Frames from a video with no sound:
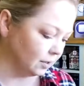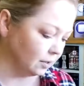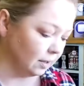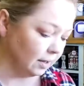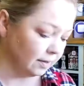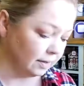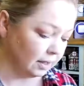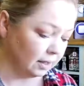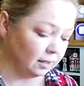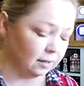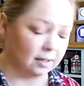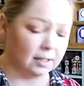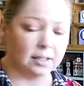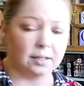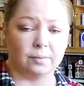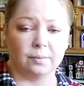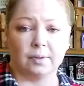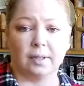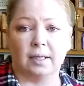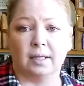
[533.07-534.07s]
So I think
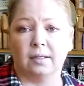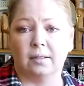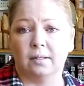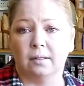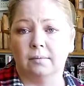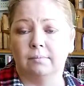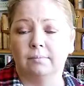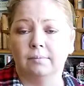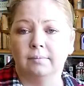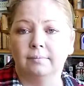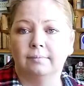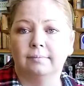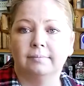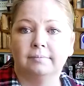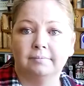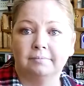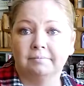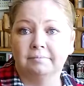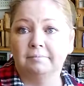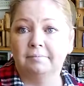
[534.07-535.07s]
these would actually
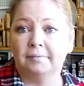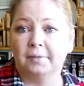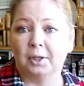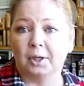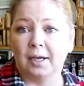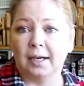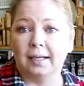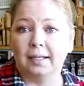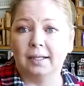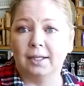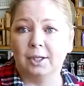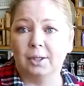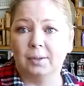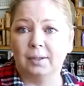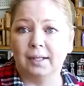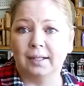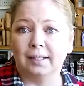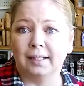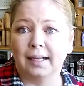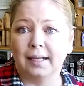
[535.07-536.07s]
look kind of cute
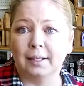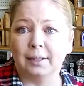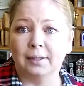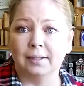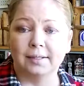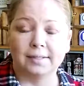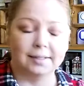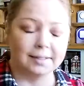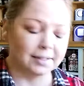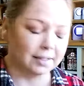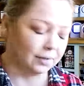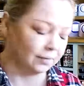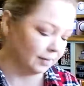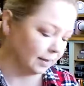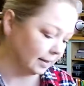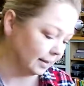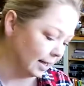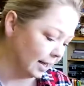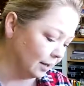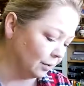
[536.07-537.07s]
on letters and stuff
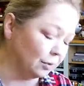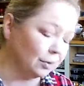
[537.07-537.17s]
like that,